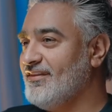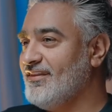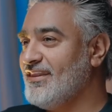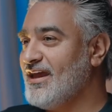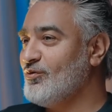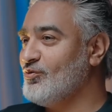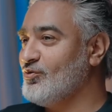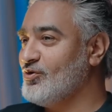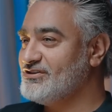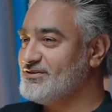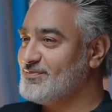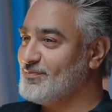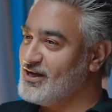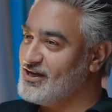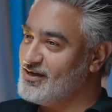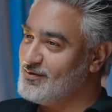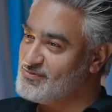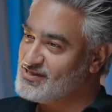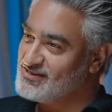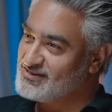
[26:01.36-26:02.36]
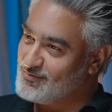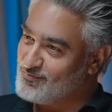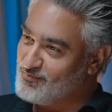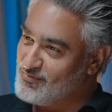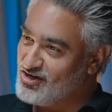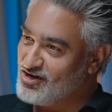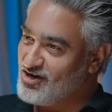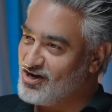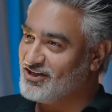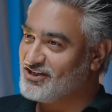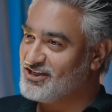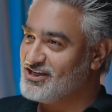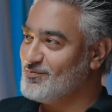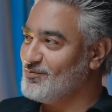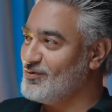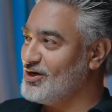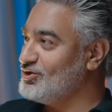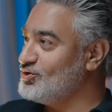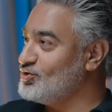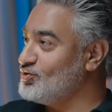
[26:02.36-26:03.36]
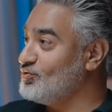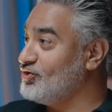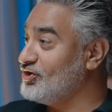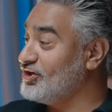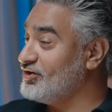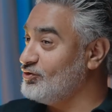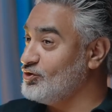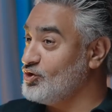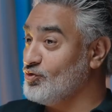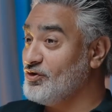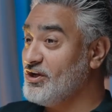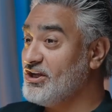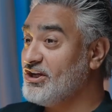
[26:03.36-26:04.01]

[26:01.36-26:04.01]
that was my Mr. Miyagi, my Eureka.